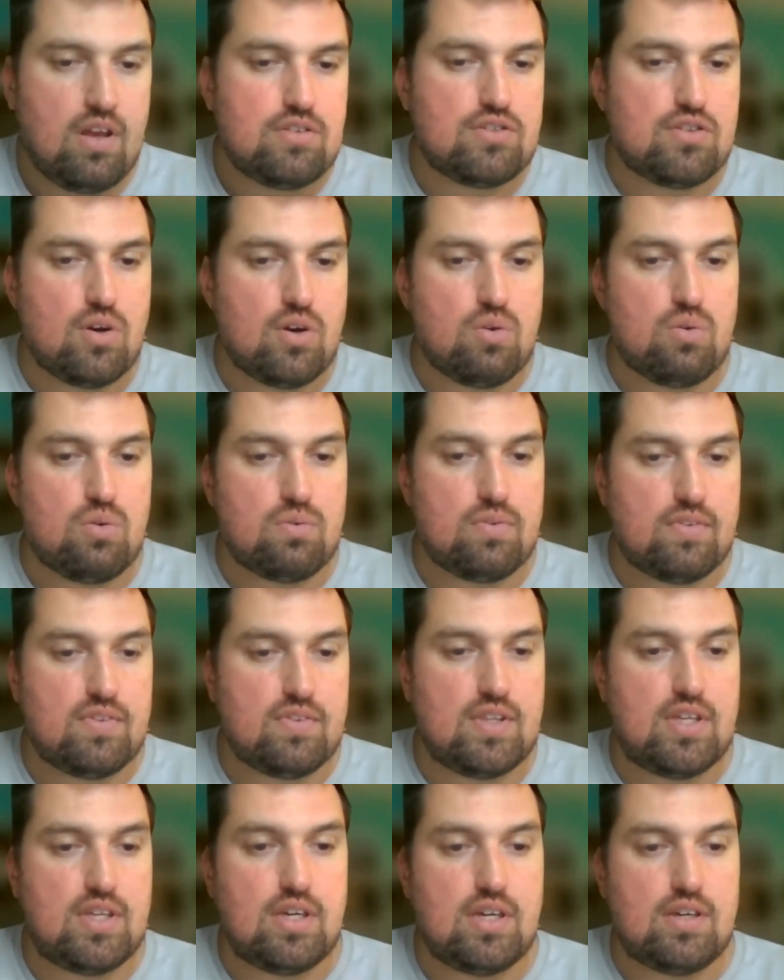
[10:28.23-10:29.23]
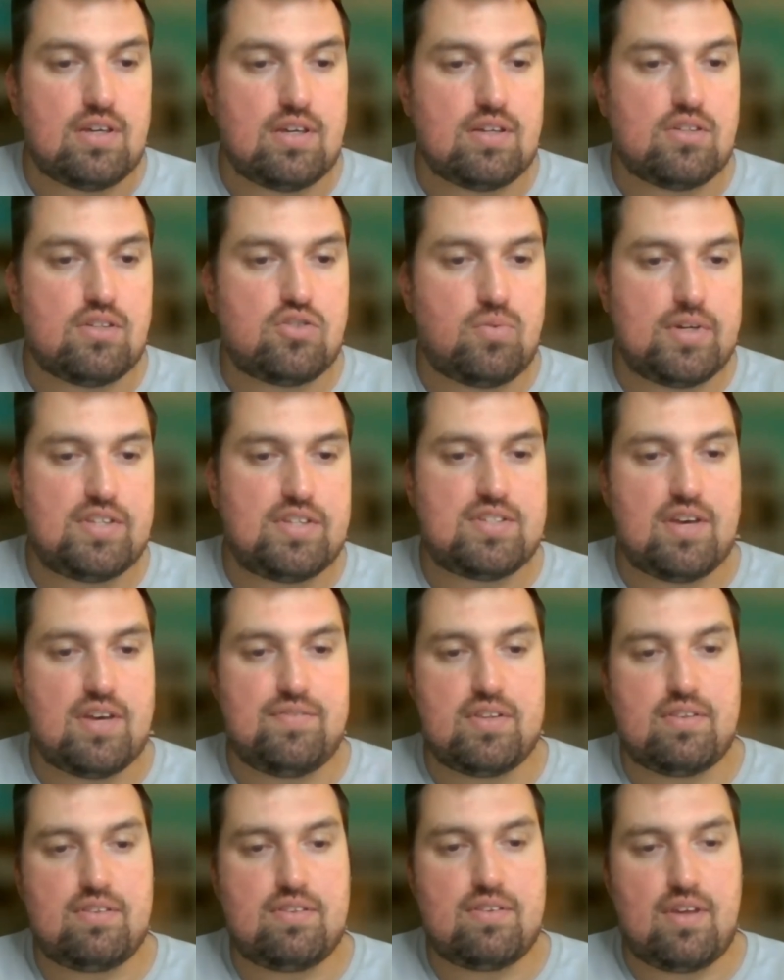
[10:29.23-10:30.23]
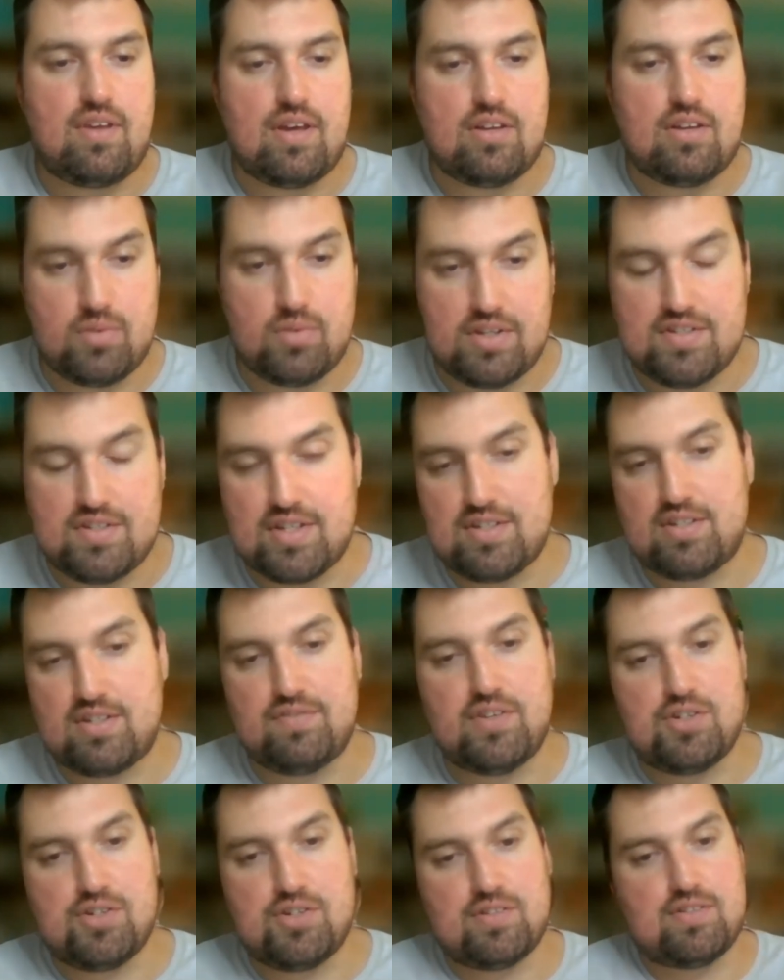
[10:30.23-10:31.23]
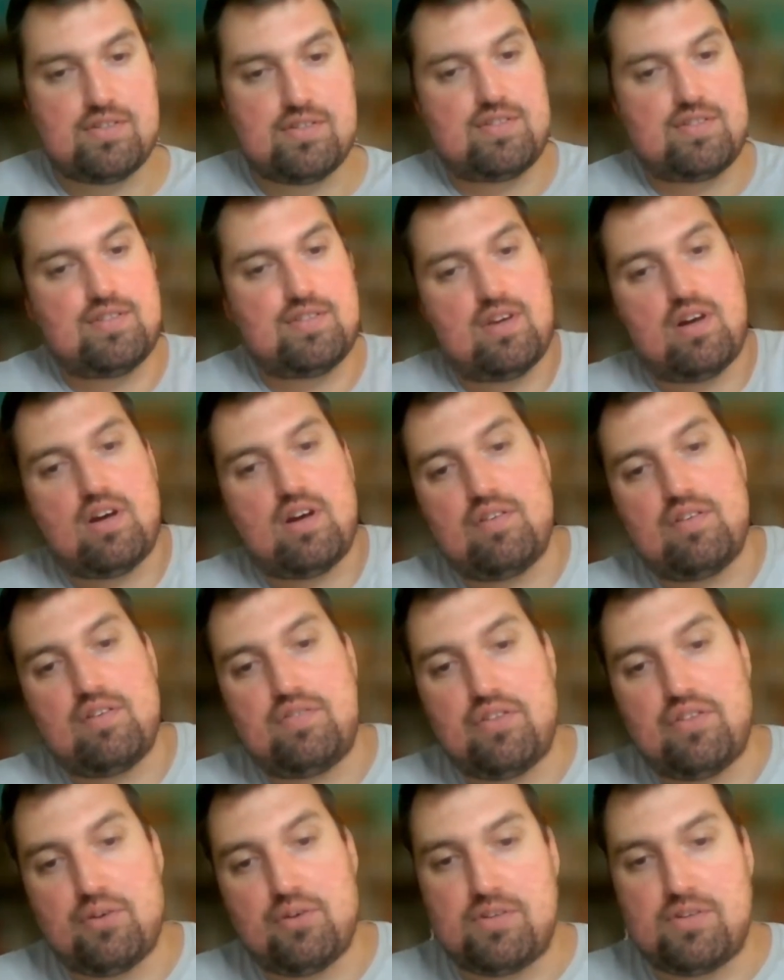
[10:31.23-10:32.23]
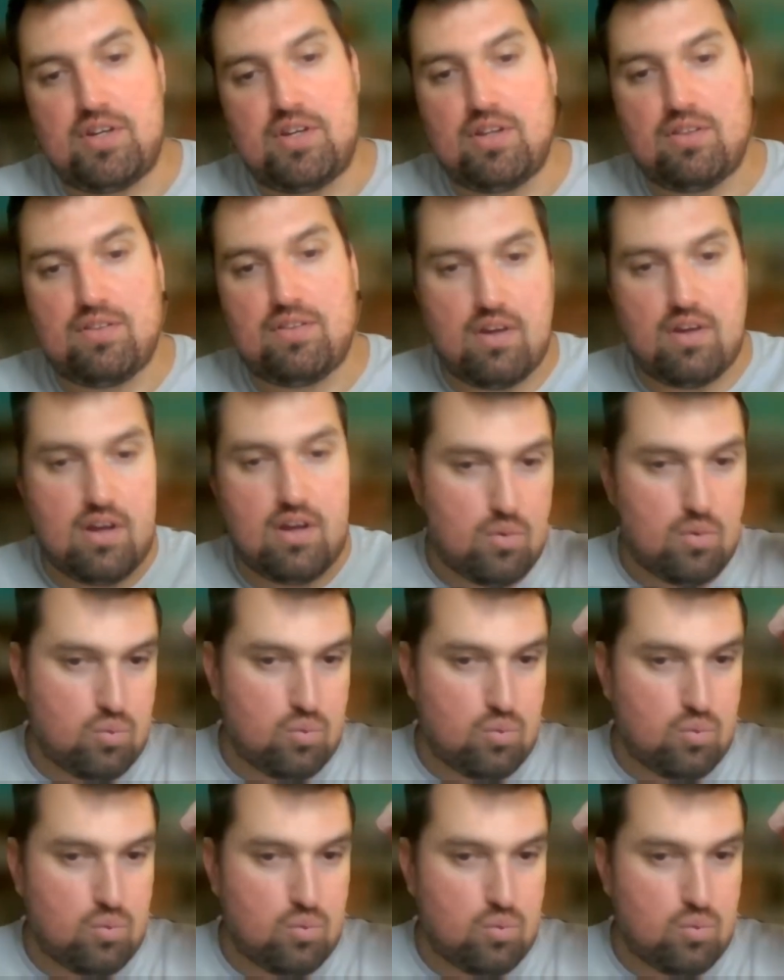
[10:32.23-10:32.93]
So the 27th and 26th divisions of the 13th